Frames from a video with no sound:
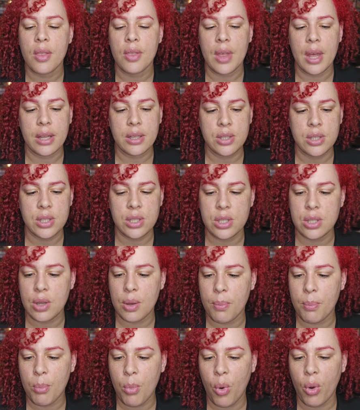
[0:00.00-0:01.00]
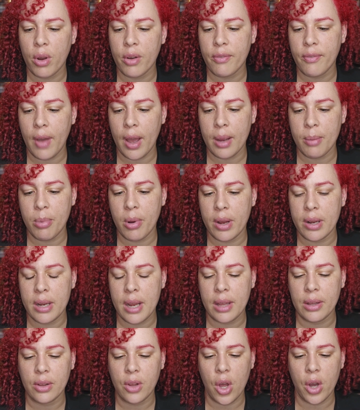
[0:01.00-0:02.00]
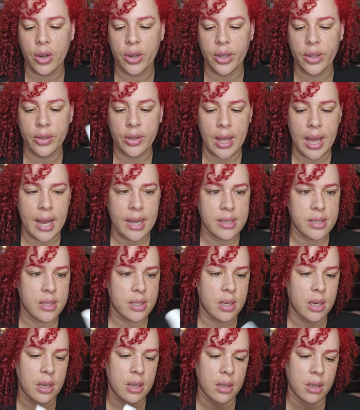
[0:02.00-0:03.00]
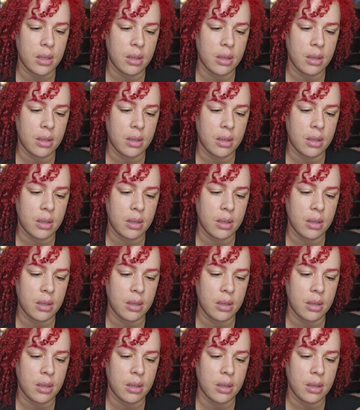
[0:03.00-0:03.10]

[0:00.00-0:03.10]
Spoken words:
that's more vibrant and longer lasting.